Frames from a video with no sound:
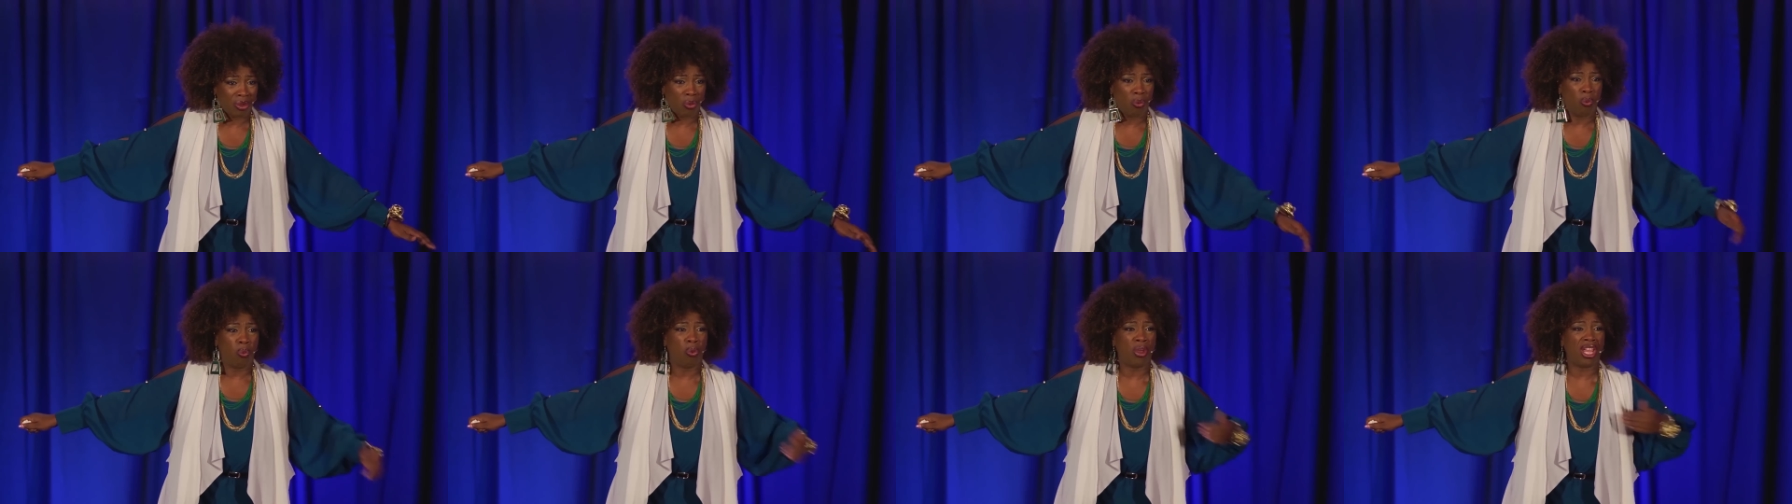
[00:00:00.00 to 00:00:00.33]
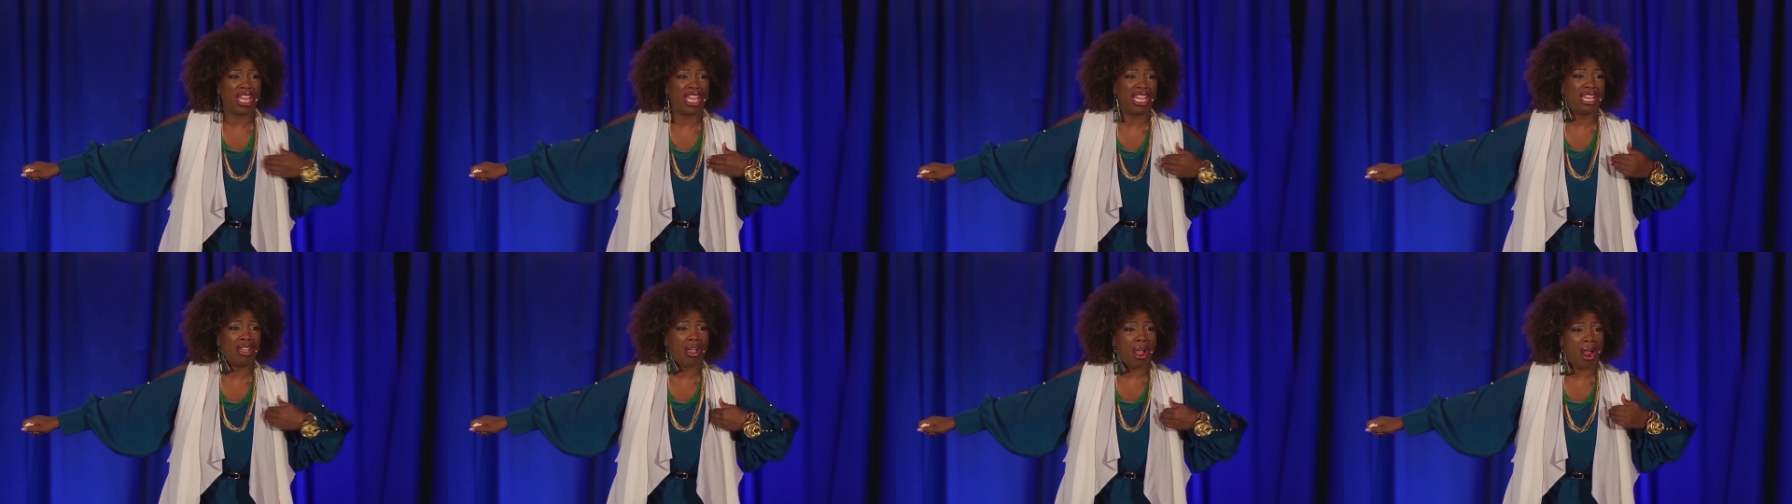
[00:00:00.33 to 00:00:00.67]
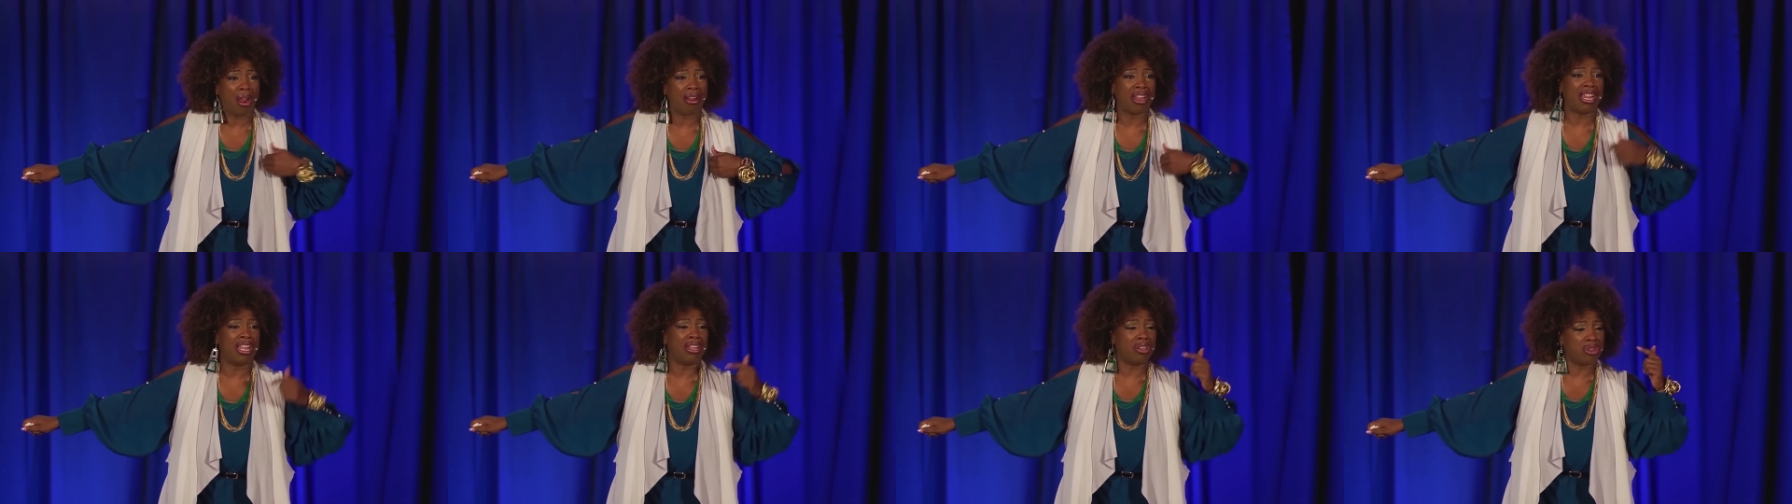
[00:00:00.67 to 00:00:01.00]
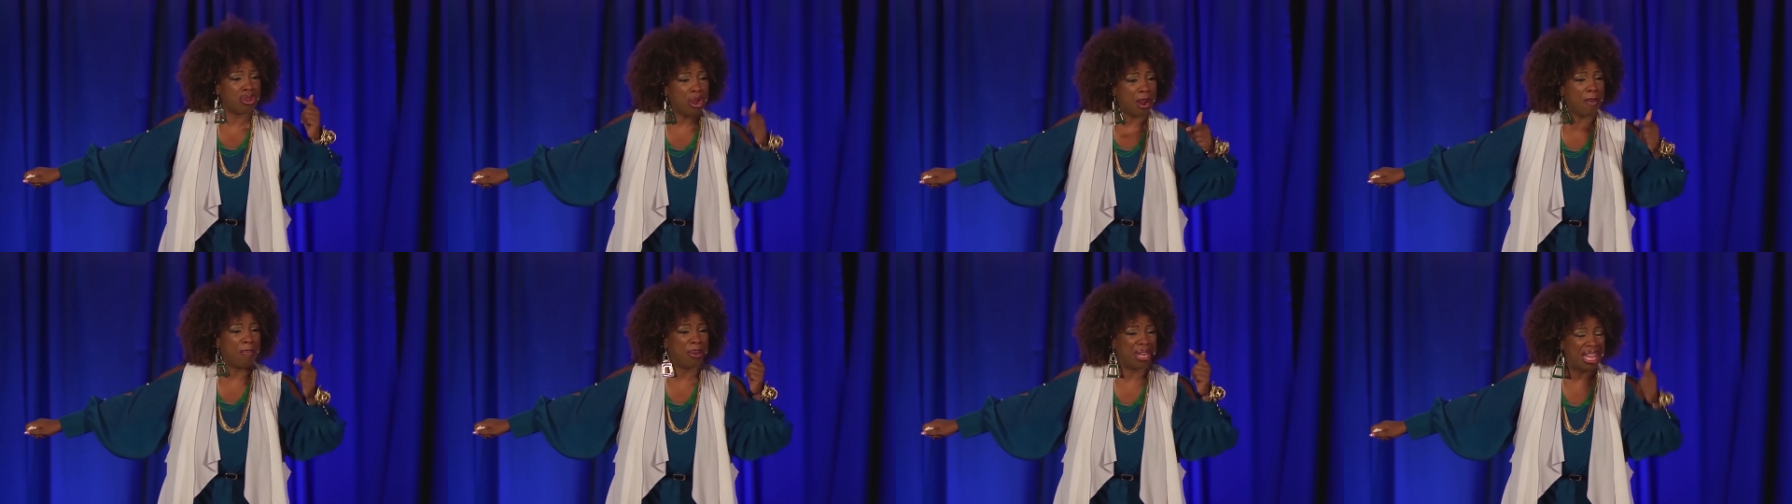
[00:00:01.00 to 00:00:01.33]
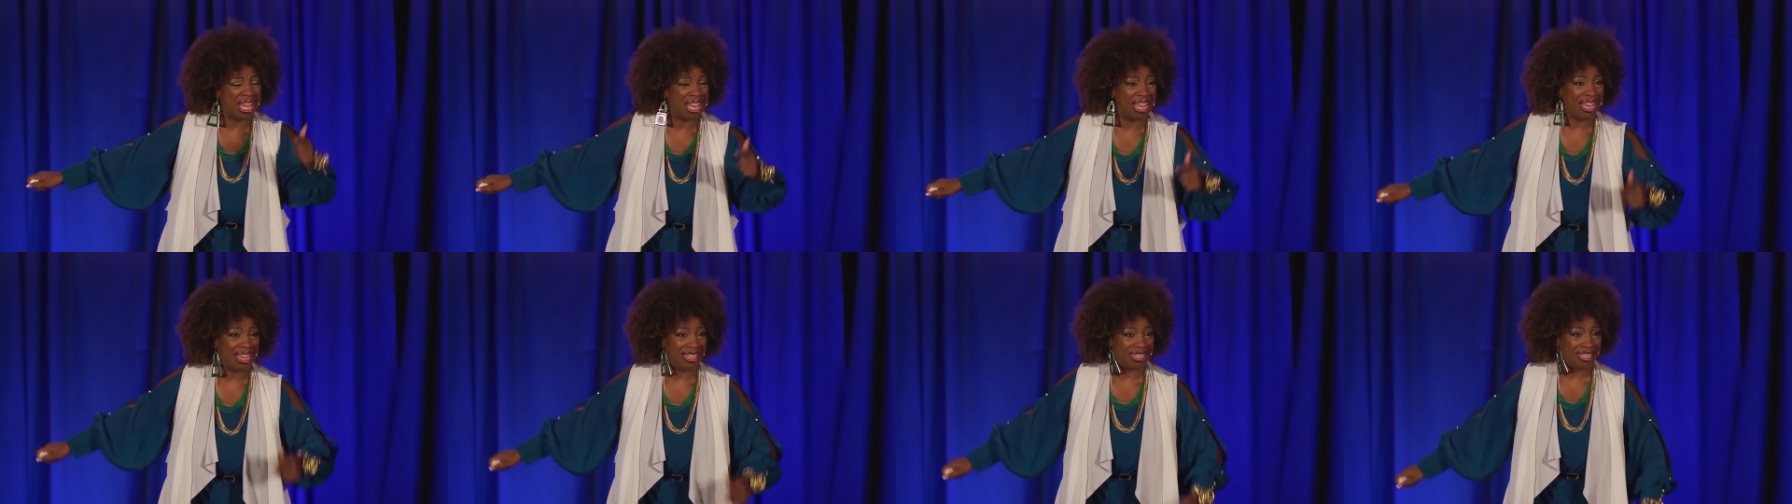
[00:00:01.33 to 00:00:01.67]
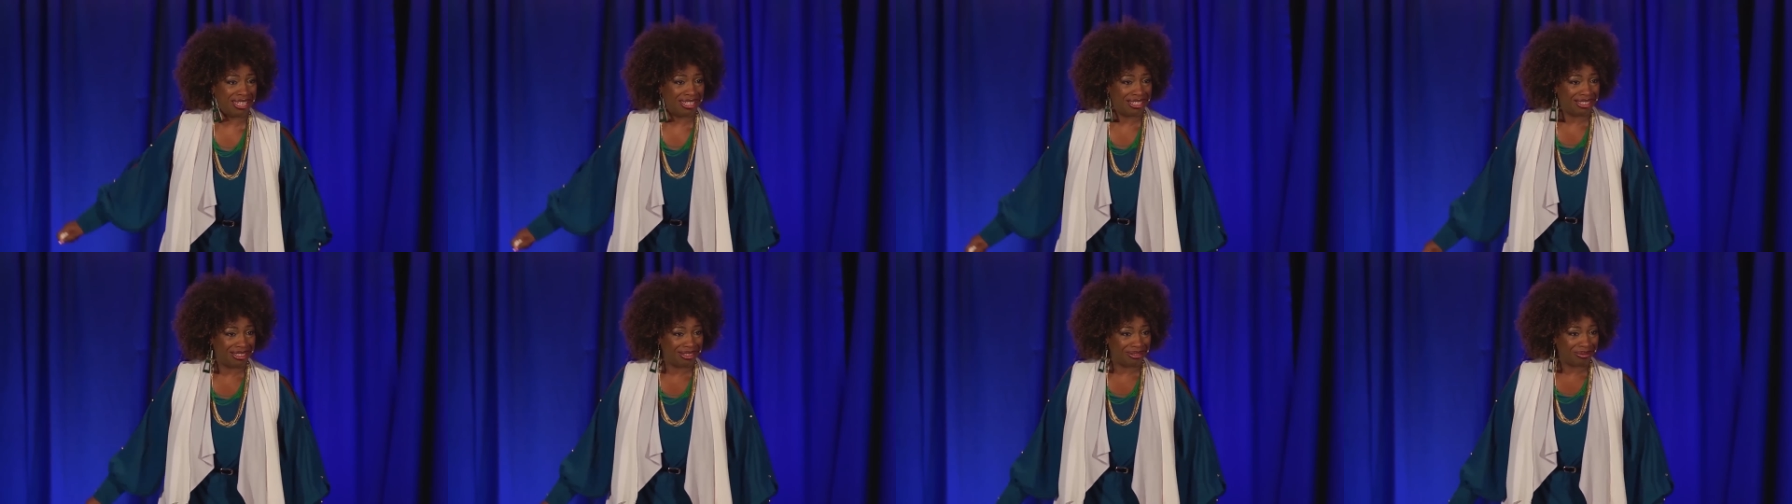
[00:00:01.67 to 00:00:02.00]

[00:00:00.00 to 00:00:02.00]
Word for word: We are in your blood.